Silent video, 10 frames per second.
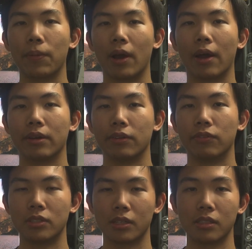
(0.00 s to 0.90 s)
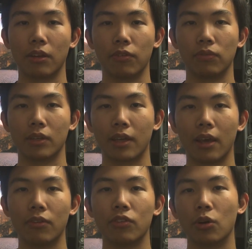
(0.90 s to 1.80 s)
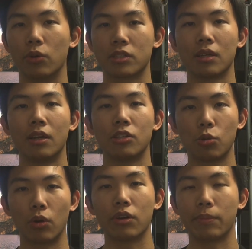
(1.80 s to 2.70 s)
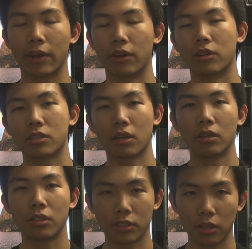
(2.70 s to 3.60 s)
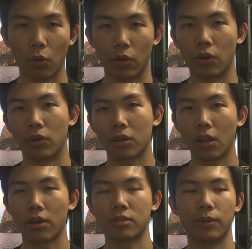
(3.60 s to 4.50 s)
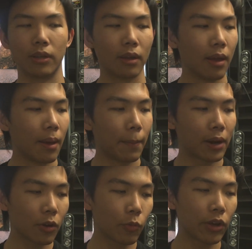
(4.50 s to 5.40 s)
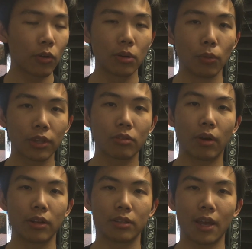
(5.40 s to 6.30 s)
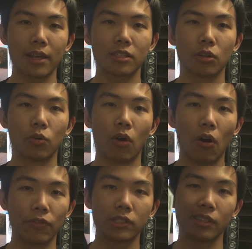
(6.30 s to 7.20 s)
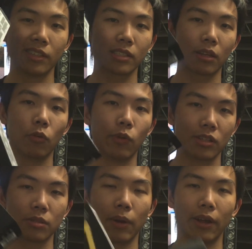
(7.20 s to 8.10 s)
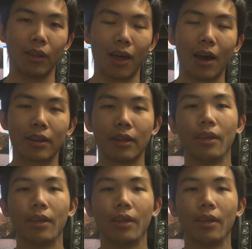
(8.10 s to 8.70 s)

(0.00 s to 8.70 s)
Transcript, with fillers: behind the sixty-eight fifty K, even though it's two hundred megahertz slower on the clock speed. But anyway, on the multi-threaded task though, obviously this thing wins by a lot.